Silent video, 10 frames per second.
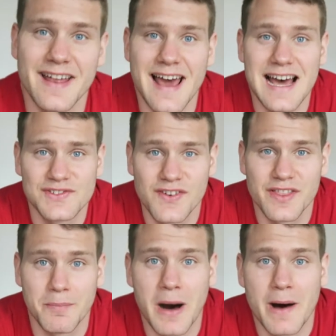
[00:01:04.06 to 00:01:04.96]
then as for
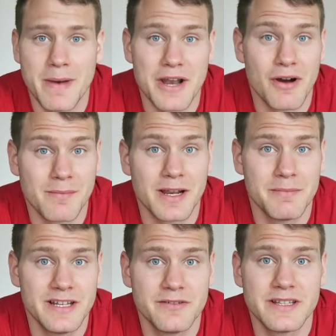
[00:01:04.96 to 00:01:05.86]
the palmetto, I'm gonna
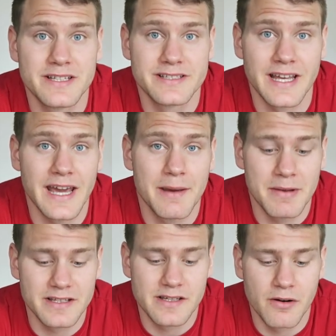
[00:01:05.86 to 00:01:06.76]
be doing the same.
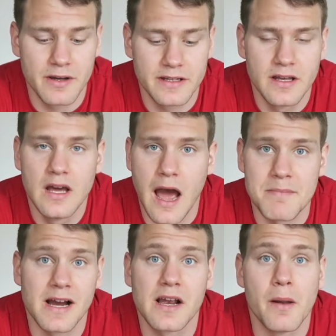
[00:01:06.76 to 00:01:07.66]
He's going, I'm
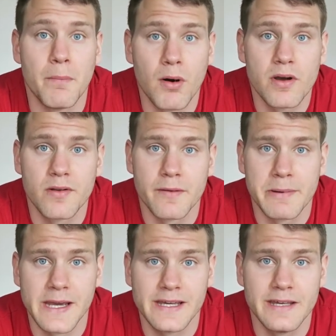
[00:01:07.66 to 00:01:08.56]
not gonna boil the
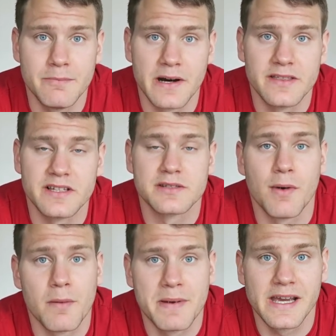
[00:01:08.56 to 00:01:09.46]
pinky, but the
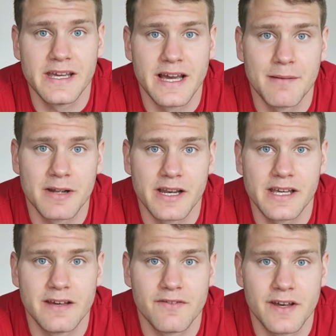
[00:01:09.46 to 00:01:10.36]
small pinky, I'm gonna
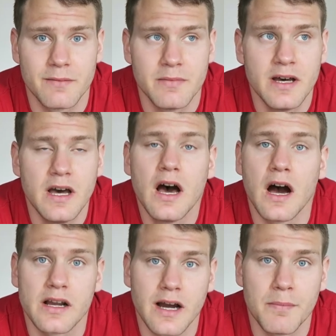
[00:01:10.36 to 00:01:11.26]
give him
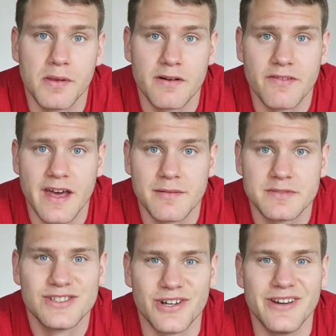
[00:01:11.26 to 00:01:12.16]
a couple of them
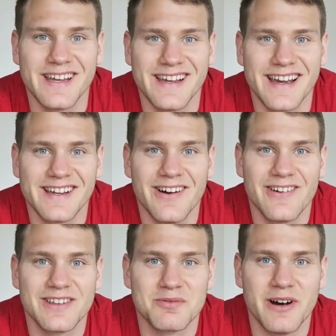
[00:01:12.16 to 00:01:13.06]
so he can get going as